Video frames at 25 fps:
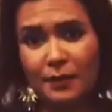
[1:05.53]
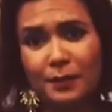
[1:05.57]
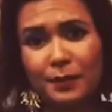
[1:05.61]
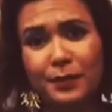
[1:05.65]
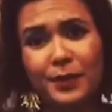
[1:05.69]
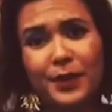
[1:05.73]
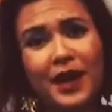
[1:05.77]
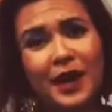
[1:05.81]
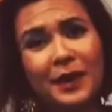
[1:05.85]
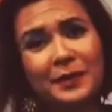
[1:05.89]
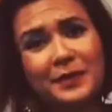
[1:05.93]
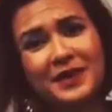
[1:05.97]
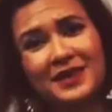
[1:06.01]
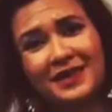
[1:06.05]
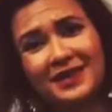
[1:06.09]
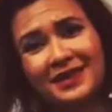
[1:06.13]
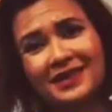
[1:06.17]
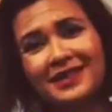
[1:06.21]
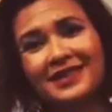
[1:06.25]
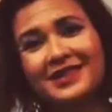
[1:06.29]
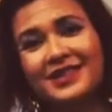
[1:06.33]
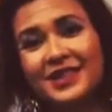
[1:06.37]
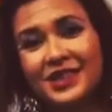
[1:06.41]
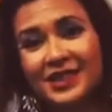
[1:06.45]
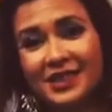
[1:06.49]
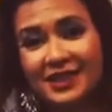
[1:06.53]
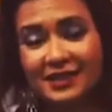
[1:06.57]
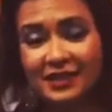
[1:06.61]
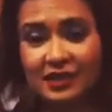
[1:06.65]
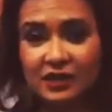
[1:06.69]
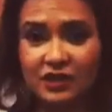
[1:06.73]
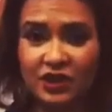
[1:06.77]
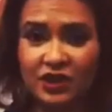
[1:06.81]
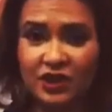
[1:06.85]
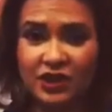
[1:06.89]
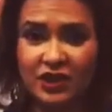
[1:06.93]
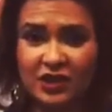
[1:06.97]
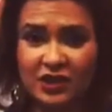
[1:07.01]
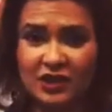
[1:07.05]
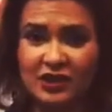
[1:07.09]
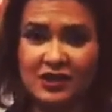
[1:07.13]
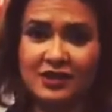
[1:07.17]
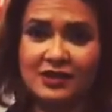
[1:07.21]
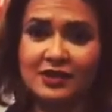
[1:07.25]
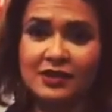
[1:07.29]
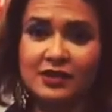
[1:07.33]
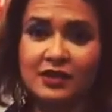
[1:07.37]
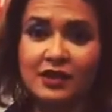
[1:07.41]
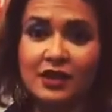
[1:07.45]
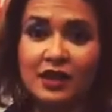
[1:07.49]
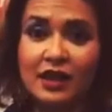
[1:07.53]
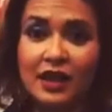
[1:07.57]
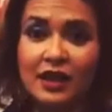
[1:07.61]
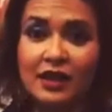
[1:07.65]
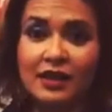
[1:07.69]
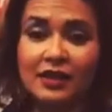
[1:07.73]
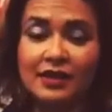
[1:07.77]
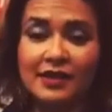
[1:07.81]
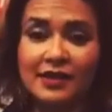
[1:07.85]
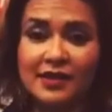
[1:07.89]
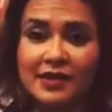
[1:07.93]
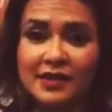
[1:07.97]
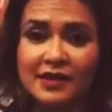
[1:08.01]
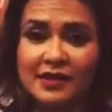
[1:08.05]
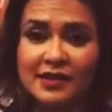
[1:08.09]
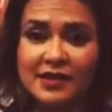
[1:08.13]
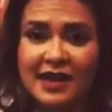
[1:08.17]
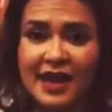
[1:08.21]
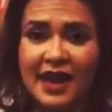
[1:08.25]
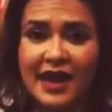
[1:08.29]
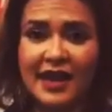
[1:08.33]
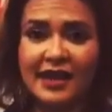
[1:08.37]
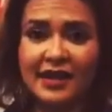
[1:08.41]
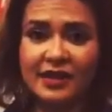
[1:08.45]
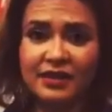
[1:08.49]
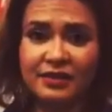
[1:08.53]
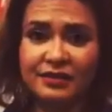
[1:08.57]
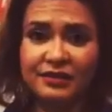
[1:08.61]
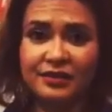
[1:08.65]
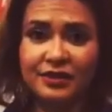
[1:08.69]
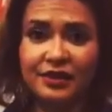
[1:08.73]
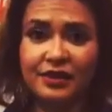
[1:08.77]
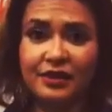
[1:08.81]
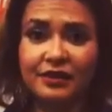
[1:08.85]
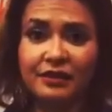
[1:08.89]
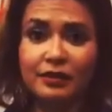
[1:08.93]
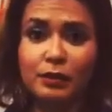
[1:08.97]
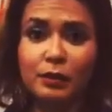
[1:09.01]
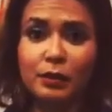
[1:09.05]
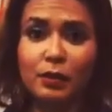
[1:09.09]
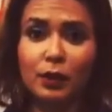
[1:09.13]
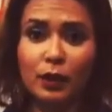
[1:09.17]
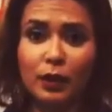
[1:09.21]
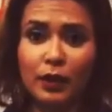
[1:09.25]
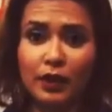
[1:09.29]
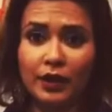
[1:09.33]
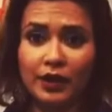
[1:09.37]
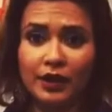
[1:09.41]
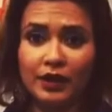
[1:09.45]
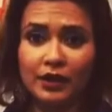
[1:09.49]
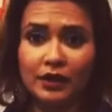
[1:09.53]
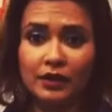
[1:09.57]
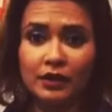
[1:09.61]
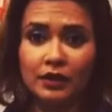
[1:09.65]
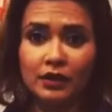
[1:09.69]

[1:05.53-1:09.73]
But I'm still just a girl, standing in front of a boy,